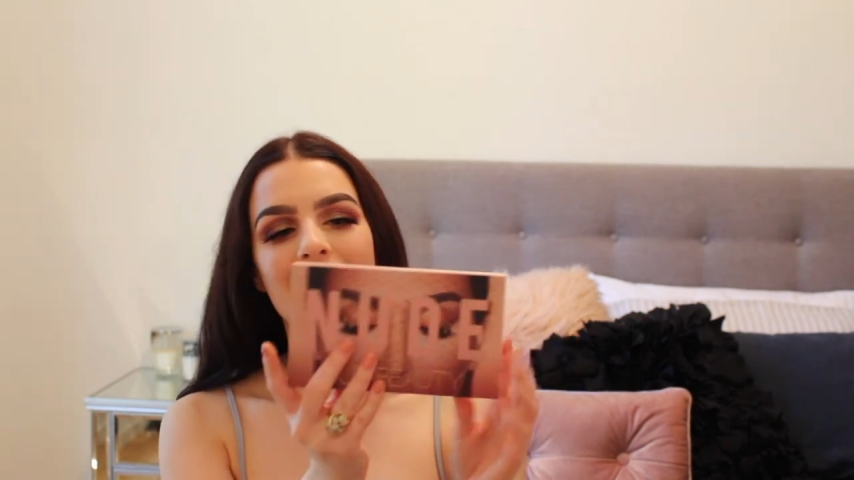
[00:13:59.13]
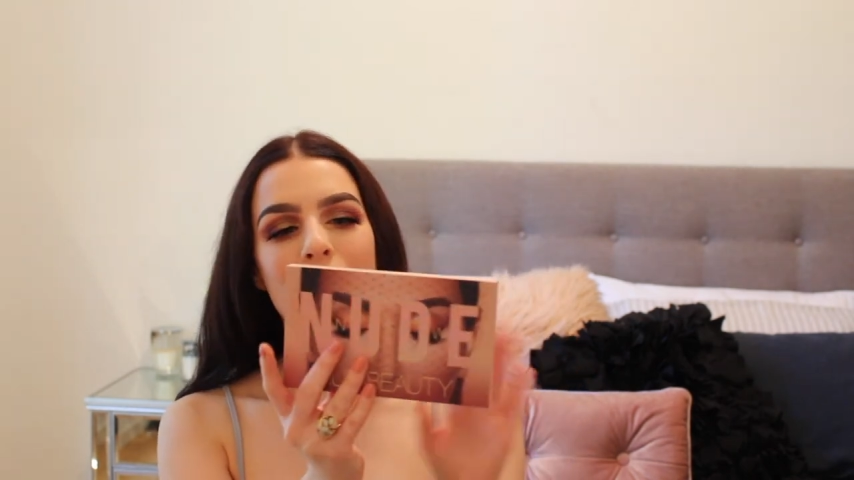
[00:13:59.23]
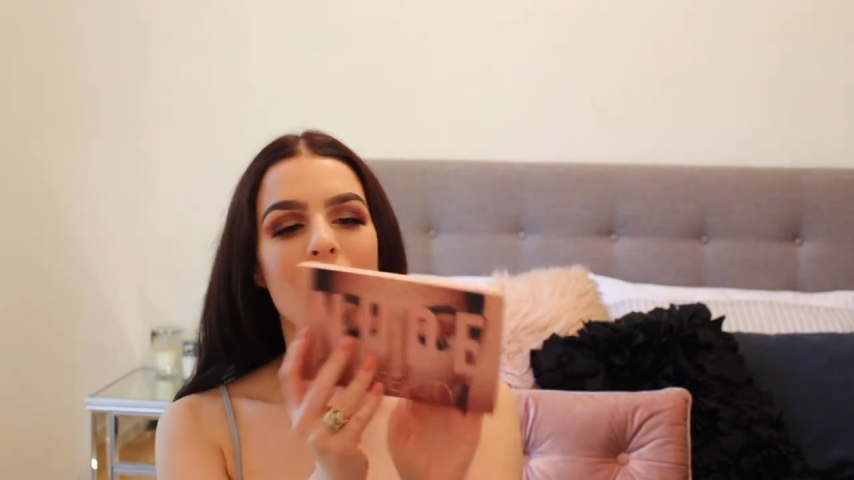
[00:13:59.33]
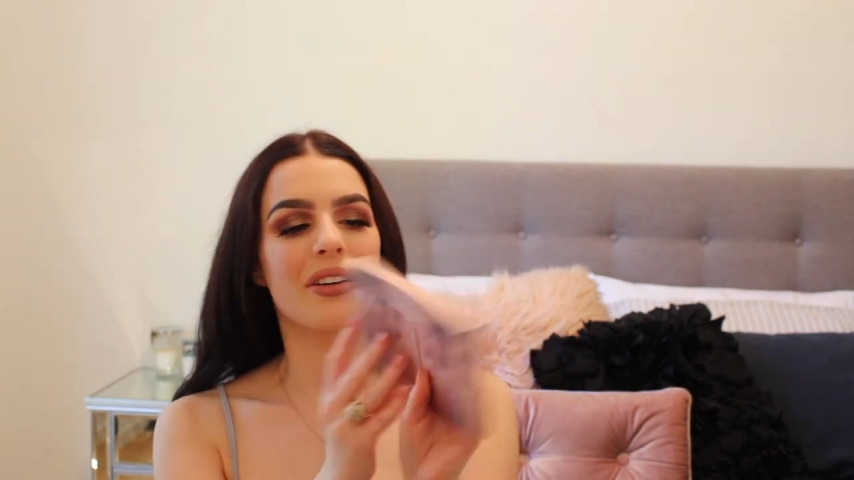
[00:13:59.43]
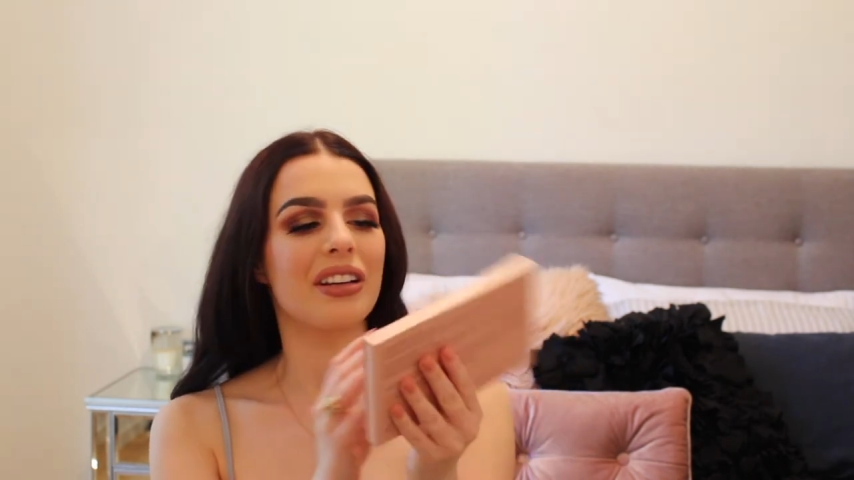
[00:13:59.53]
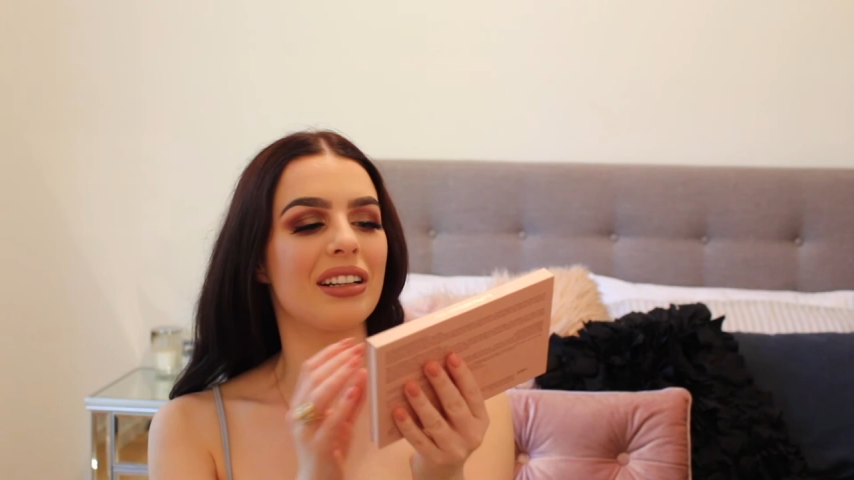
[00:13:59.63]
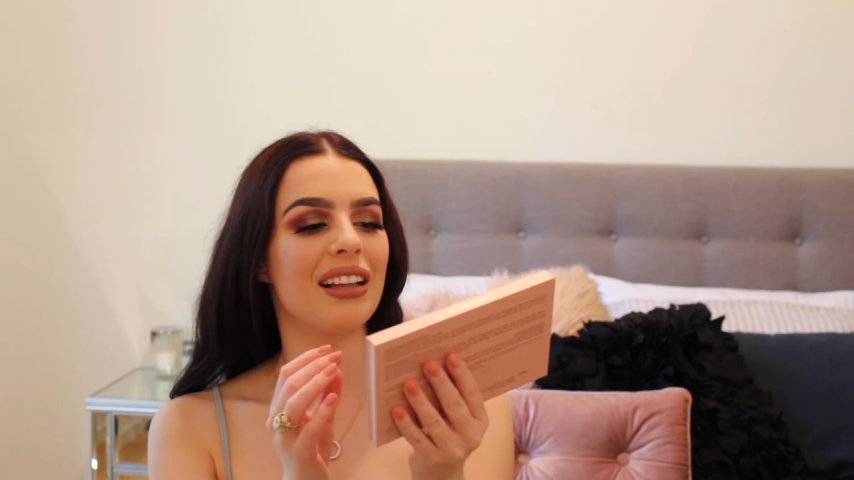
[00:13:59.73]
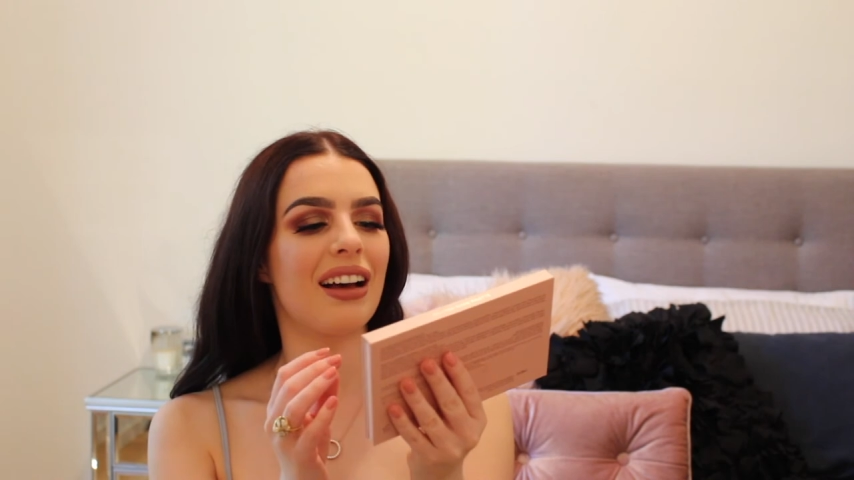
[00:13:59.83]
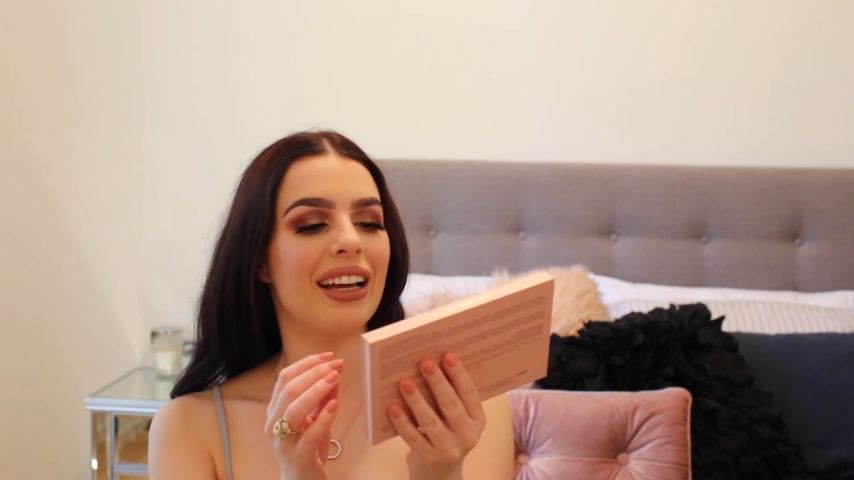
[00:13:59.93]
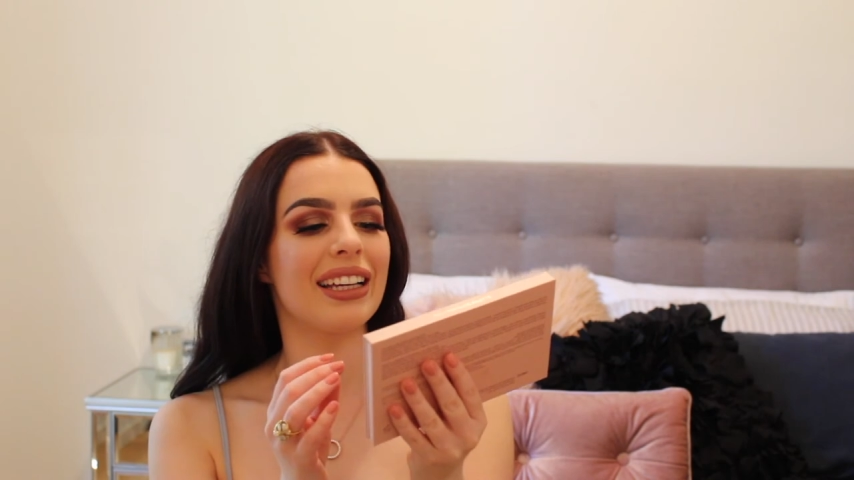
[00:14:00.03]
i'm not gonna
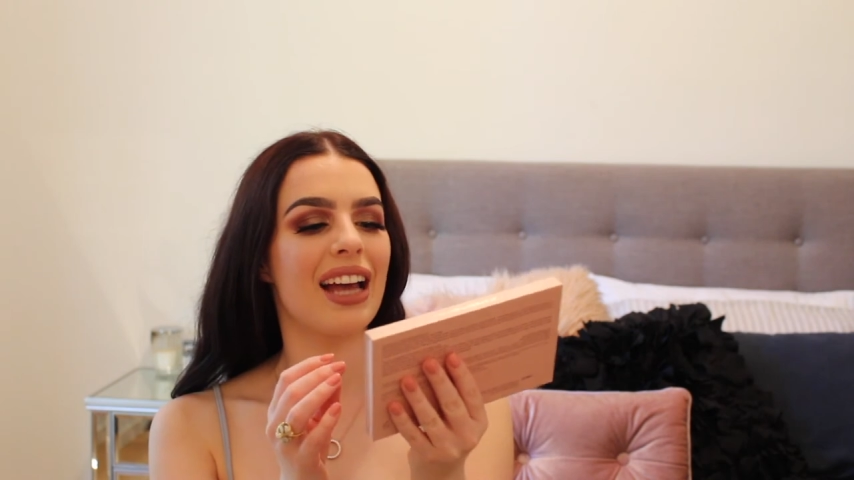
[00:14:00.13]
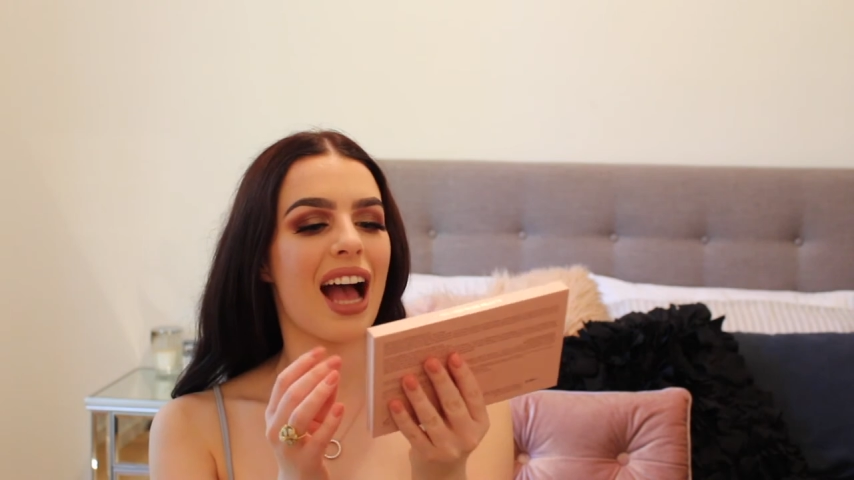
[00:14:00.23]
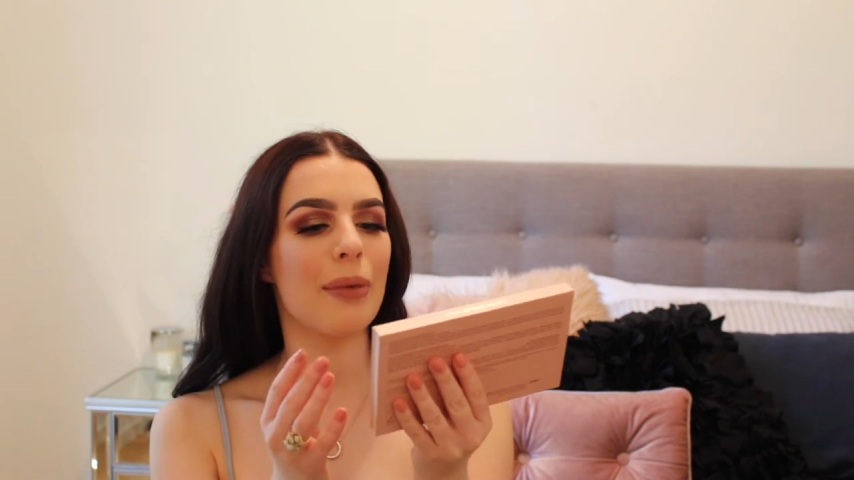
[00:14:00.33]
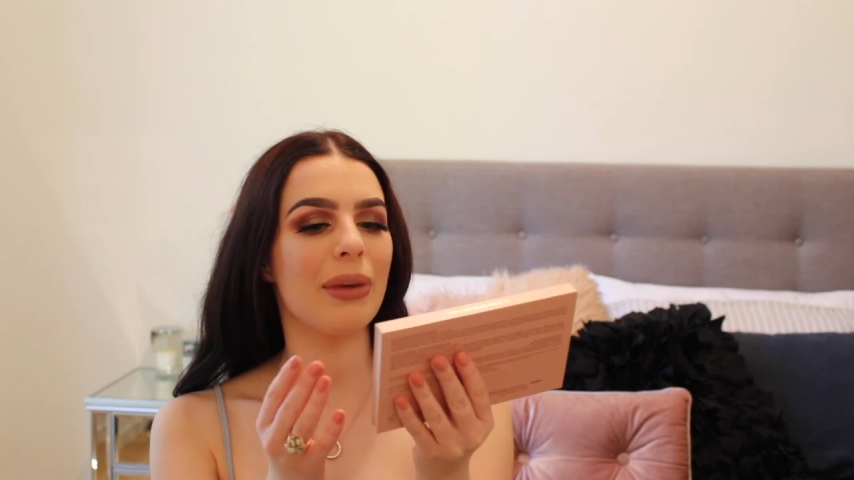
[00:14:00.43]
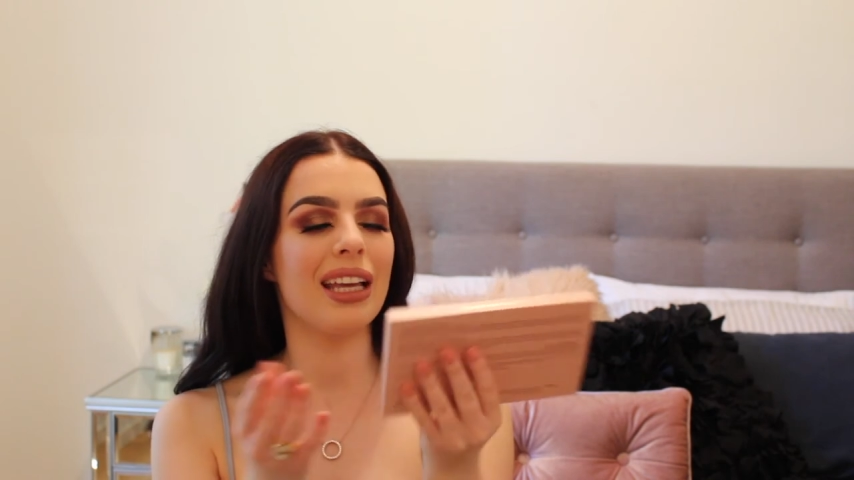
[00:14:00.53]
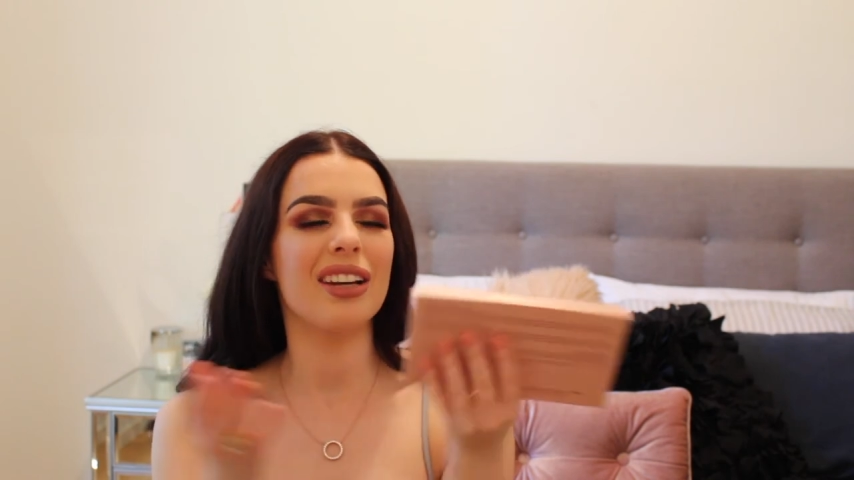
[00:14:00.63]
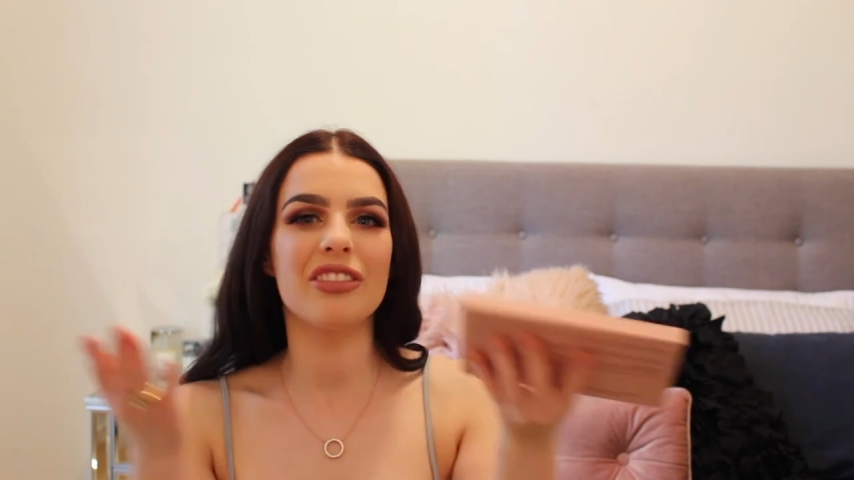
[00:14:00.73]
lie i mean